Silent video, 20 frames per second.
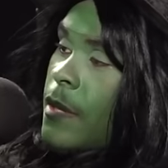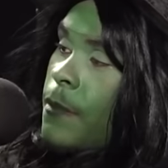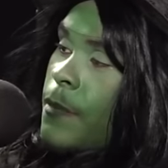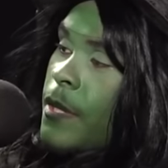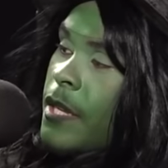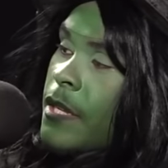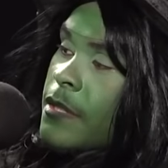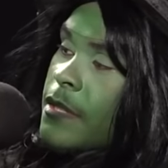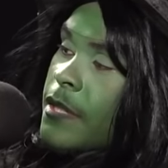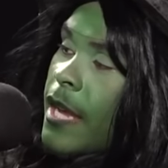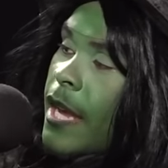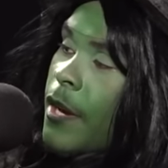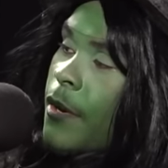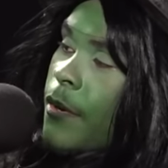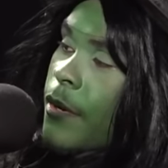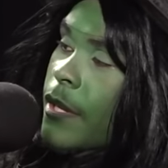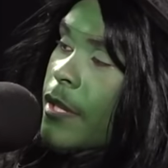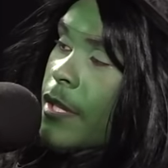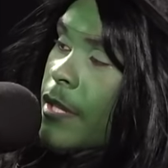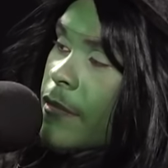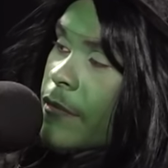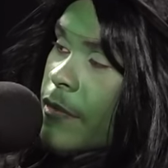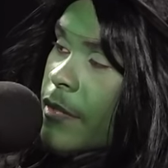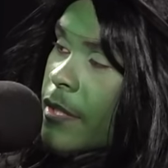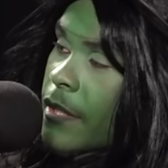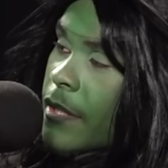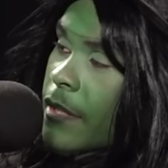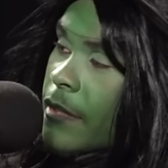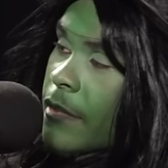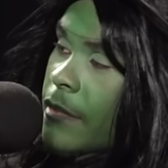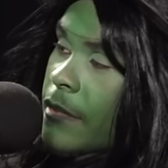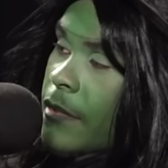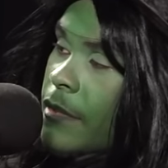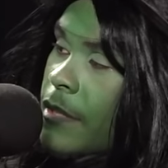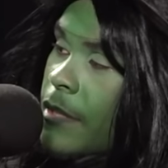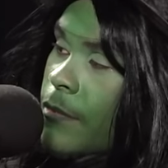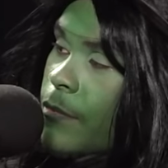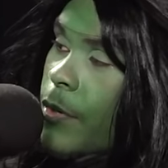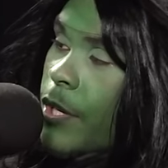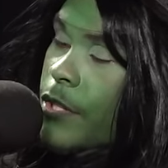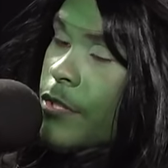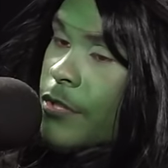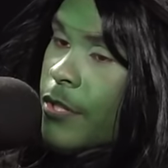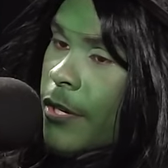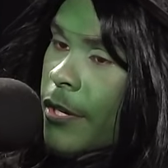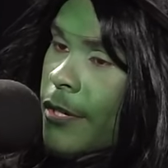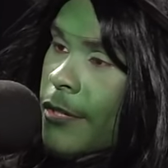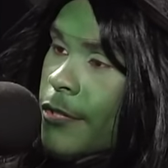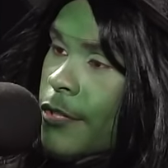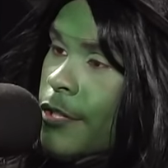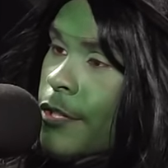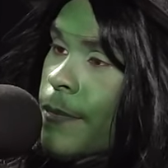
it. the integrity of the yeah the of the research because